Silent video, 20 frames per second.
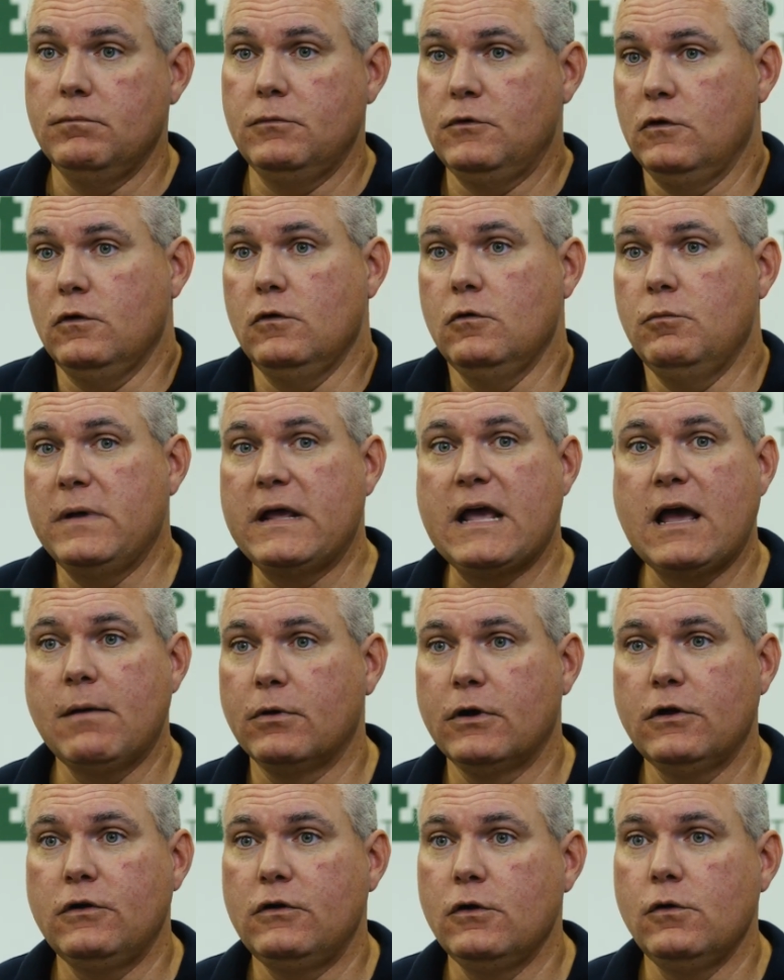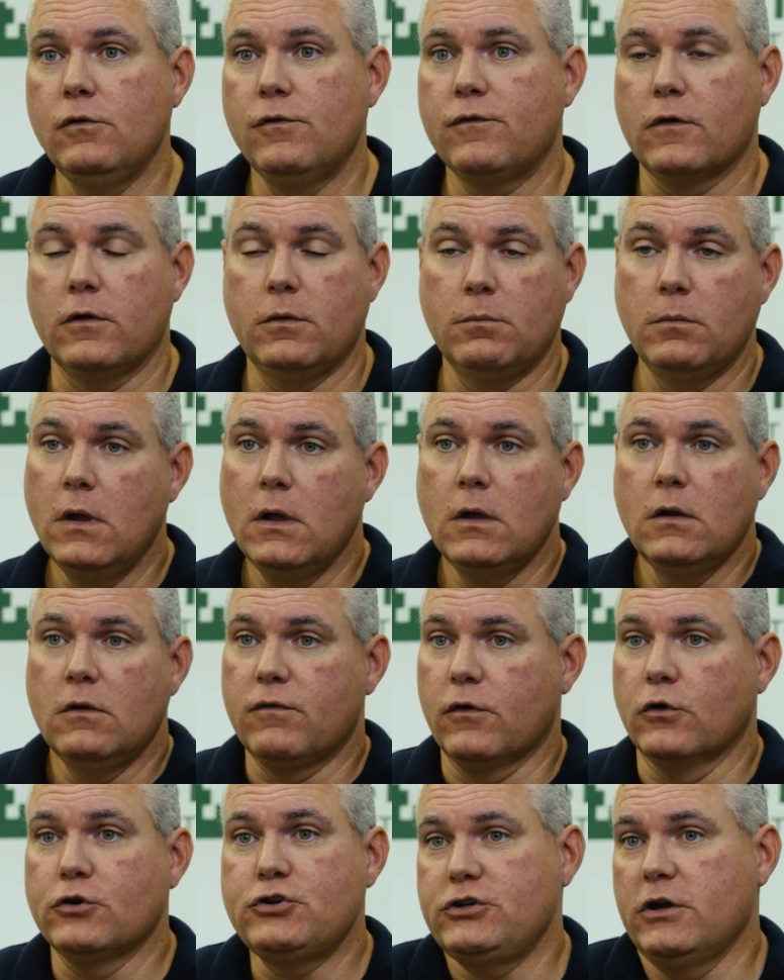to be able to do from
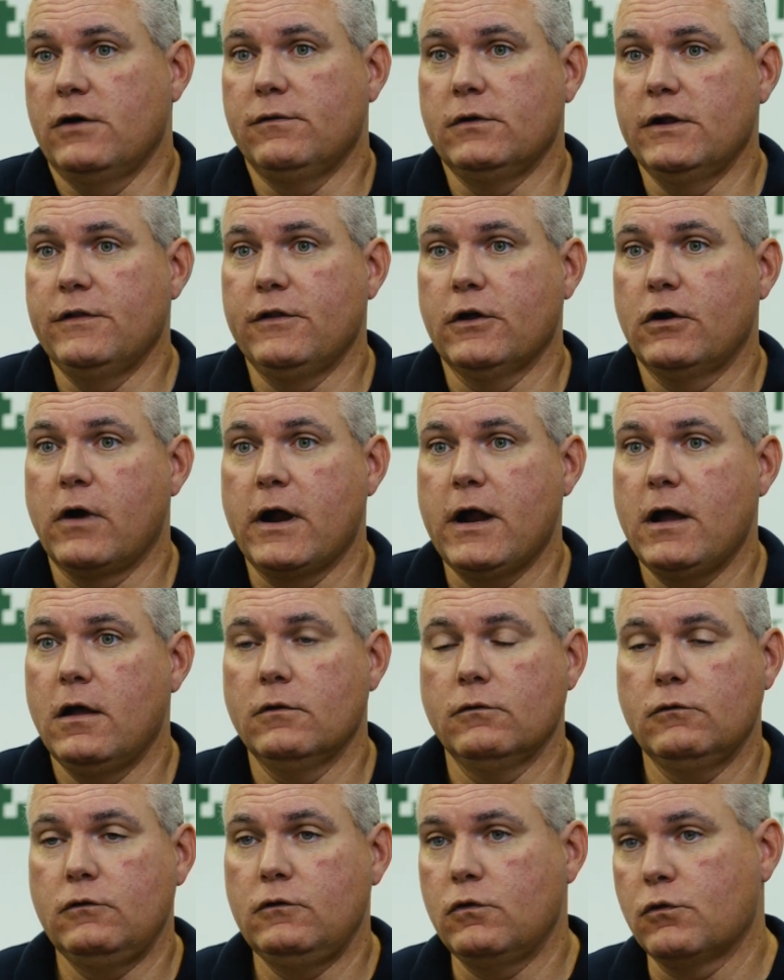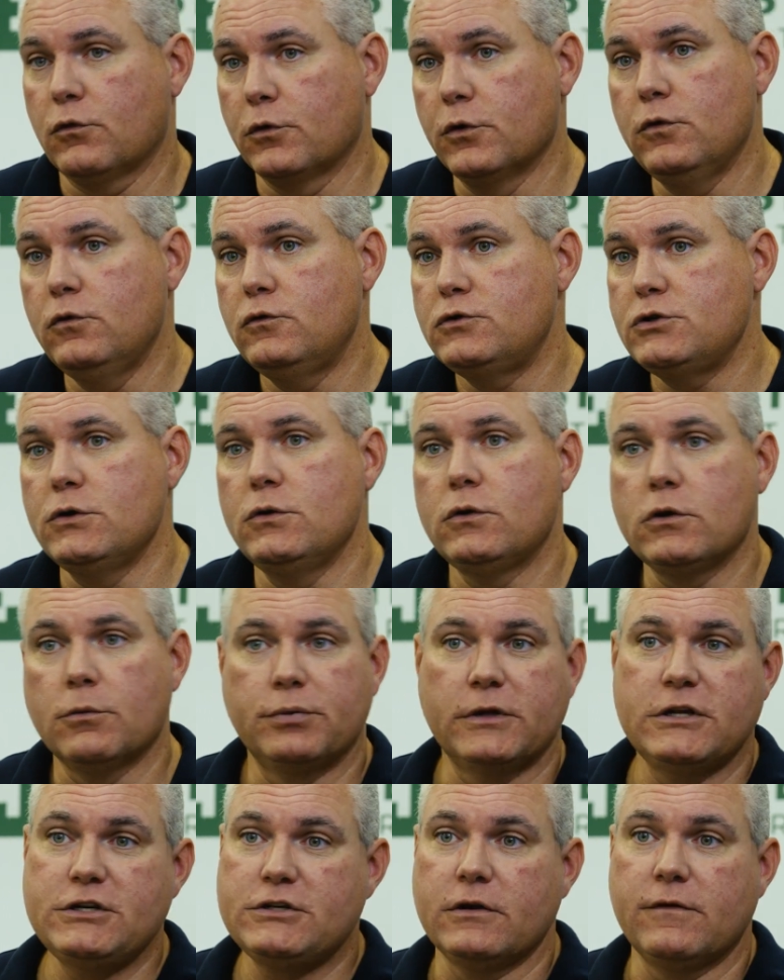first shovel in the ground through to
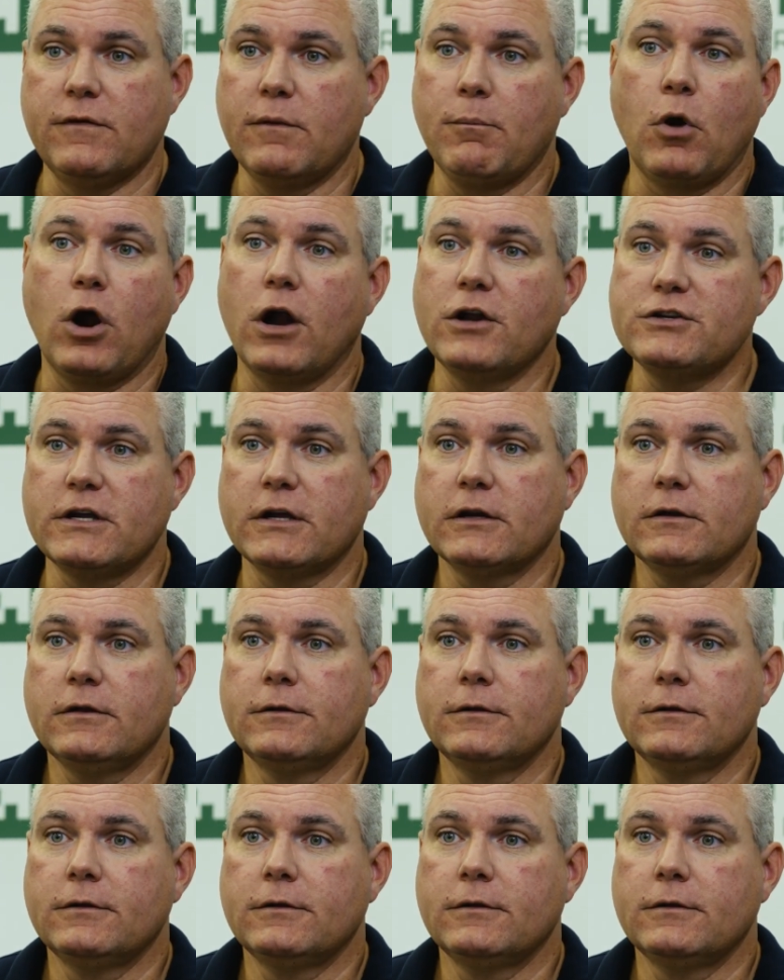completion of the project.